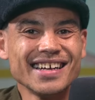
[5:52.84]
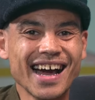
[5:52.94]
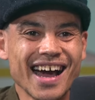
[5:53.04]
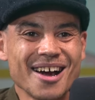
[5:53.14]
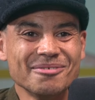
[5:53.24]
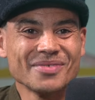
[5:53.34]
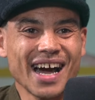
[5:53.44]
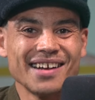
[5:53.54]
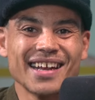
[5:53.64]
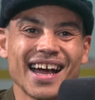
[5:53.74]

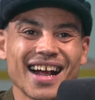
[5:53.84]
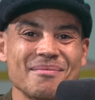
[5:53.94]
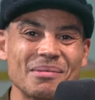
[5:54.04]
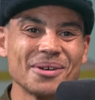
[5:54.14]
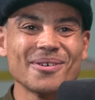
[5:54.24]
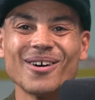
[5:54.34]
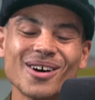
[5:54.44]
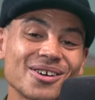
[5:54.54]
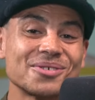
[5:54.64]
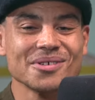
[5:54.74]
and like I remember them going,
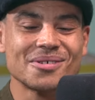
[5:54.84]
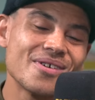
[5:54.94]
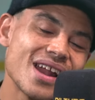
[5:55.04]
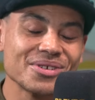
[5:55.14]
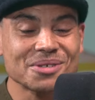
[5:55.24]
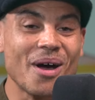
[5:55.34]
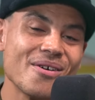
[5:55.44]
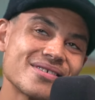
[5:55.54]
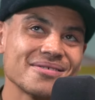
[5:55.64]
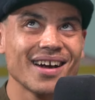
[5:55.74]
"Oh, should we go and have a
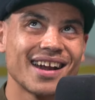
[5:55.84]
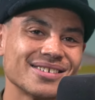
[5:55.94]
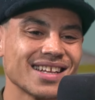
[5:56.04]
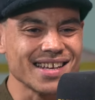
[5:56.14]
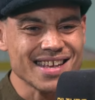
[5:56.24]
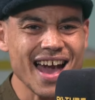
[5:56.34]
smoke?" And I was like,